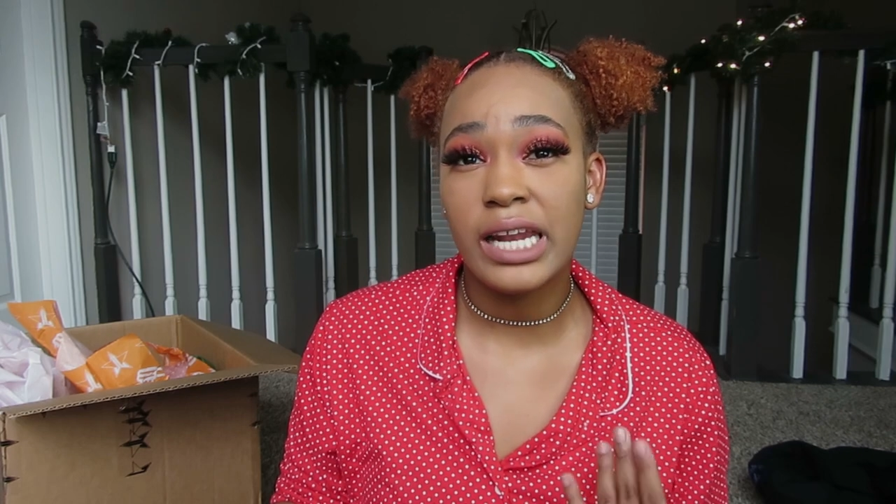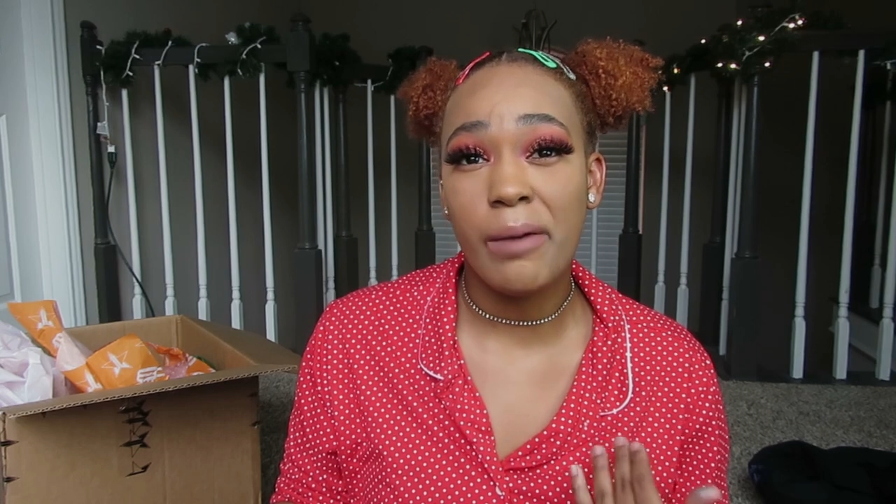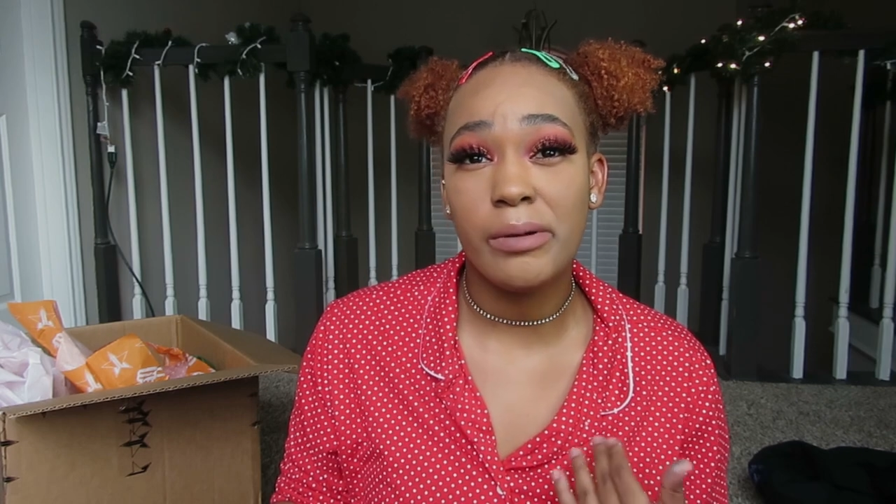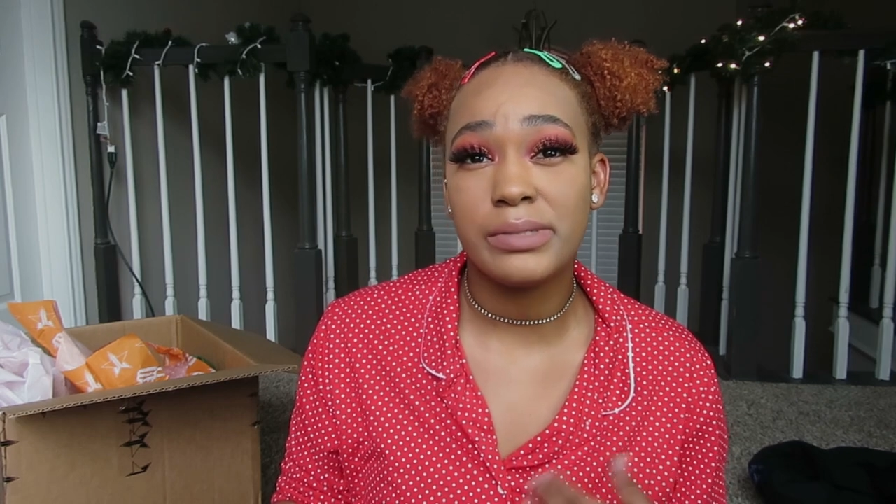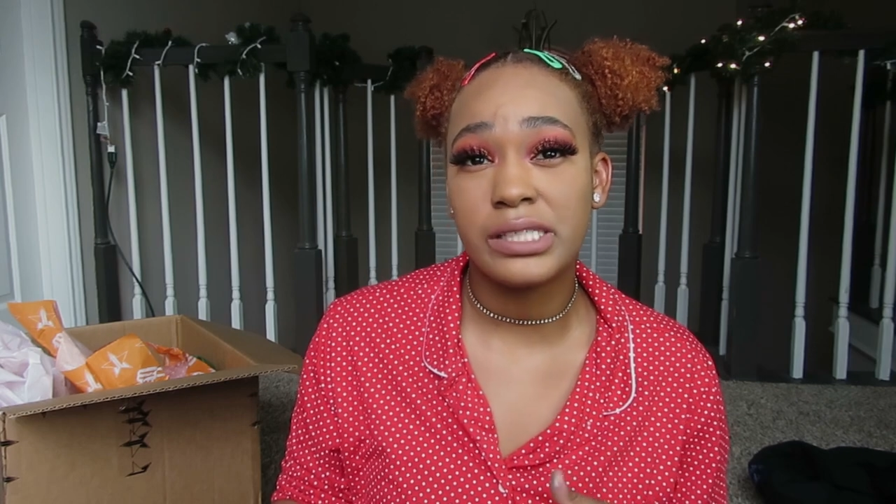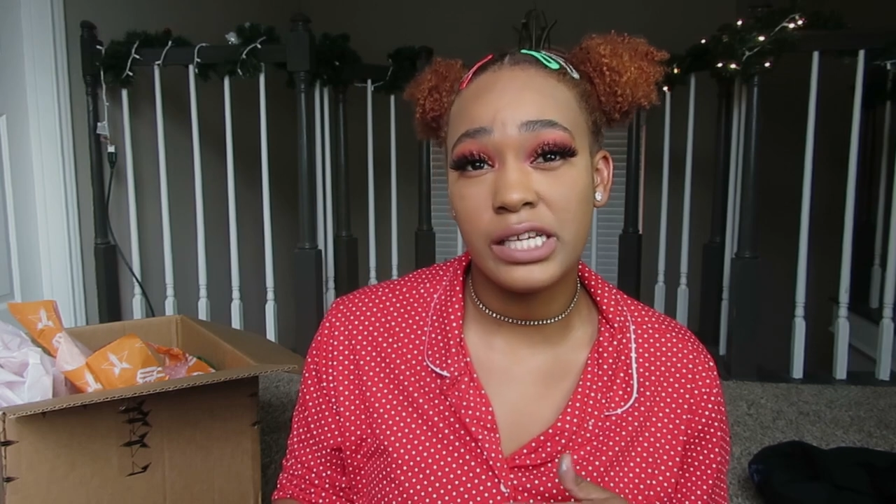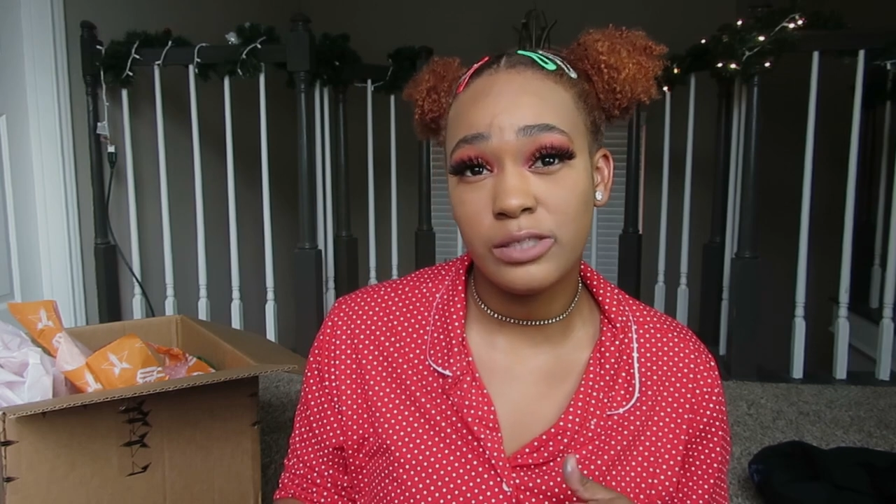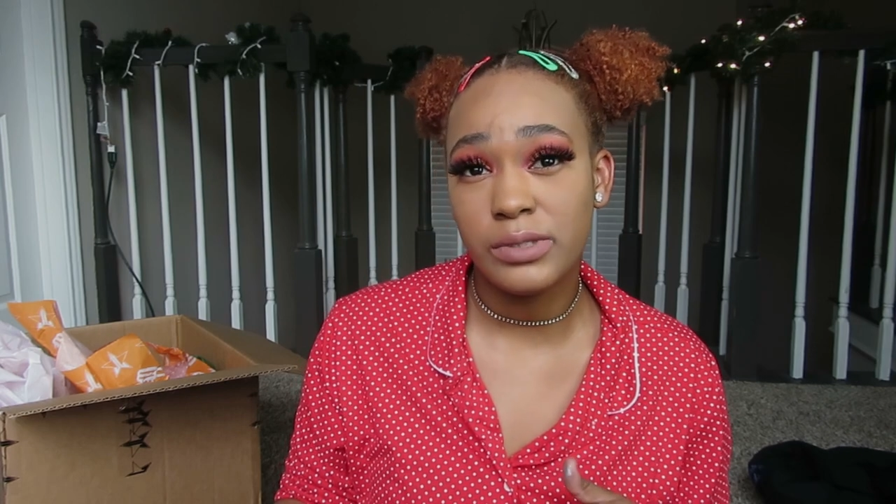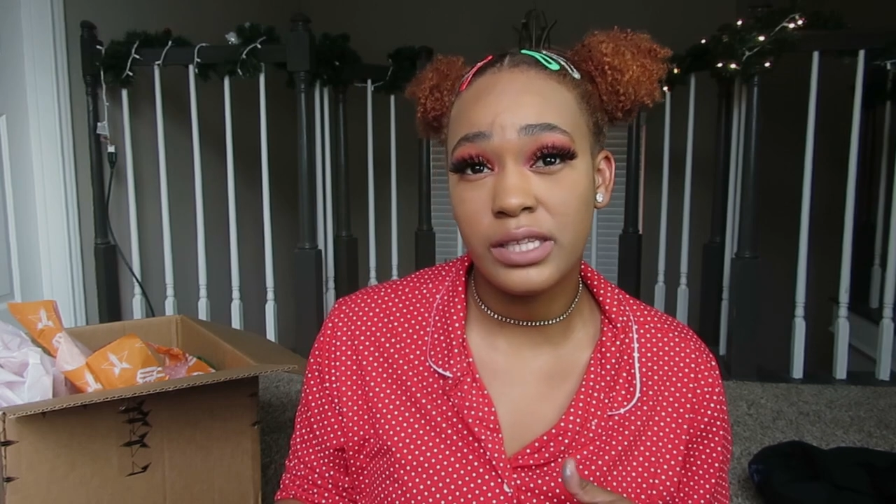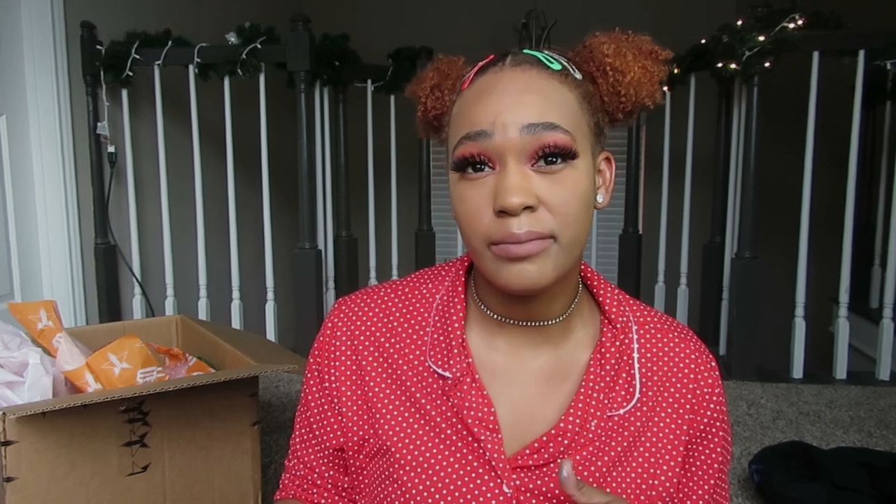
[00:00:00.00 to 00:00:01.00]
and I'm
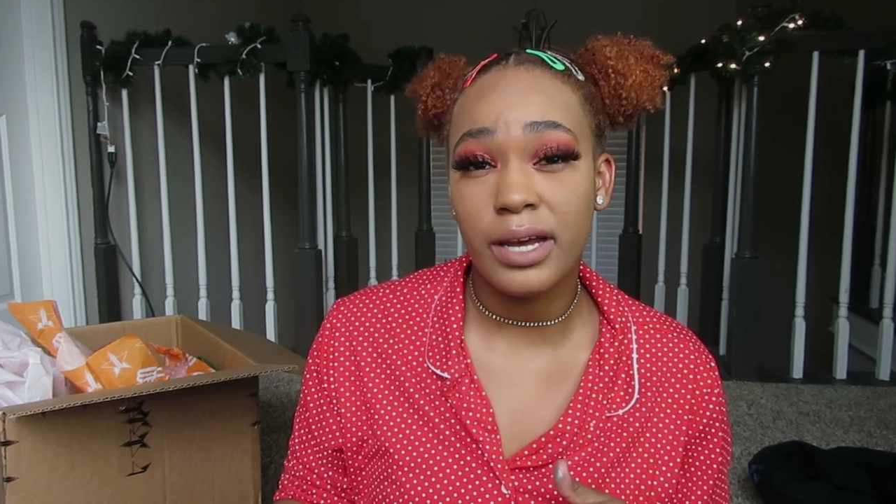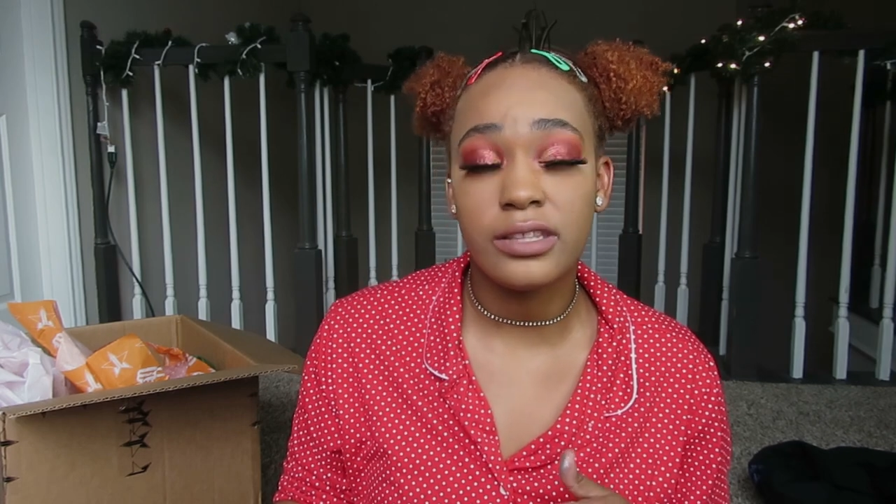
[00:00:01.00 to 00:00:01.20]
obsessed with them.